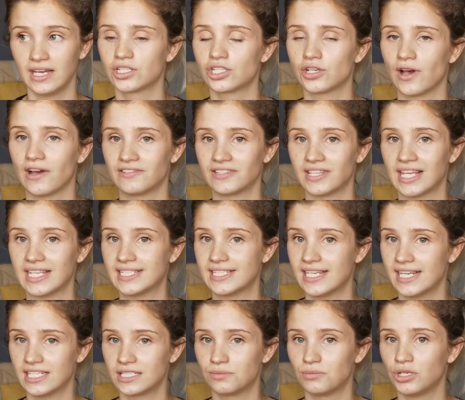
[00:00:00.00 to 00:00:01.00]
So after they
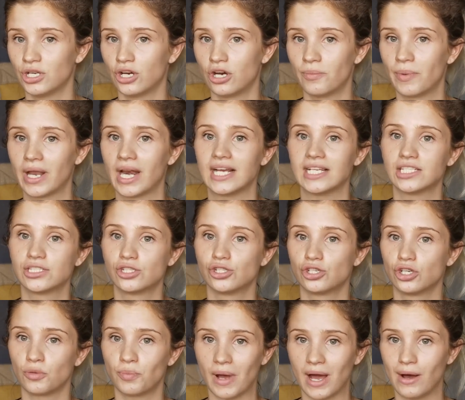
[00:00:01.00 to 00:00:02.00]
stitched me up and I stood
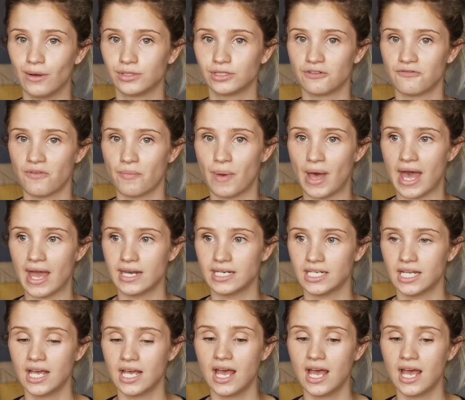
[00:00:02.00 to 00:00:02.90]
up out of the bed,